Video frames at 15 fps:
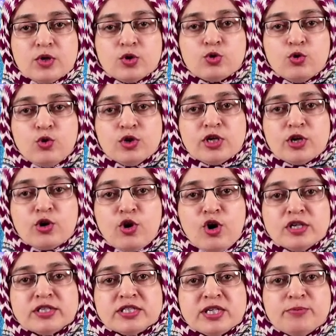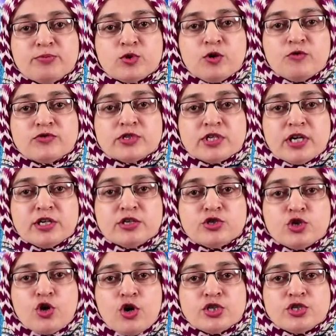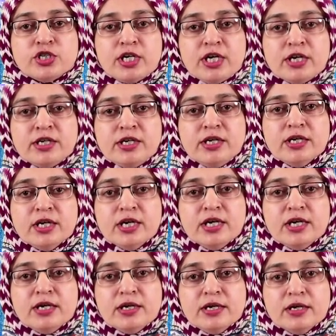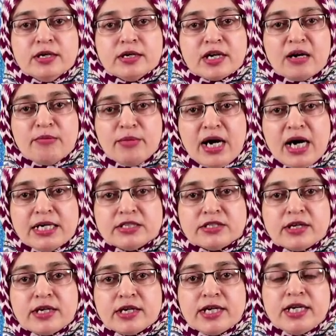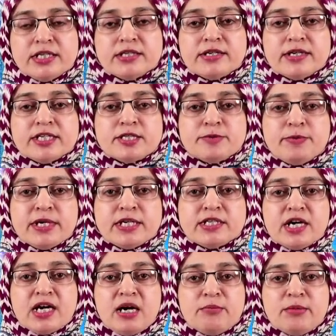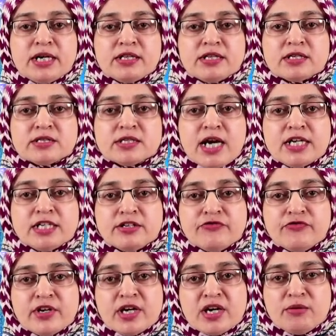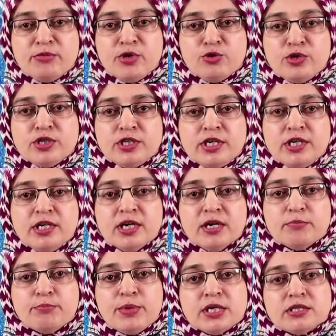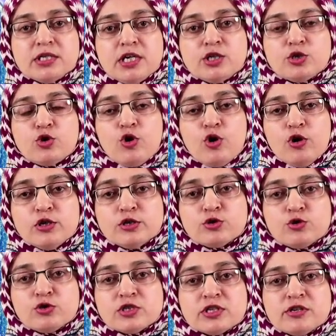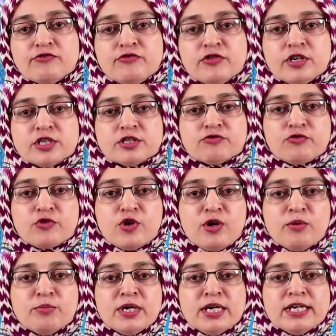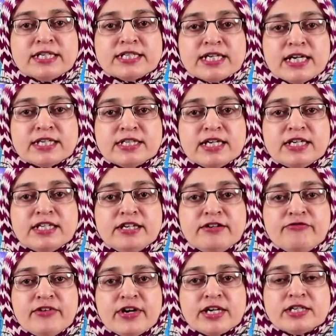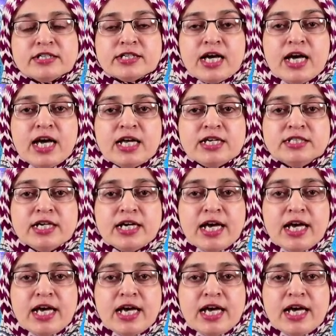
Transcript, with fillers: Though the concept of Sir George Airy commands great respect among the scientific community, but it also suffers from certain defects and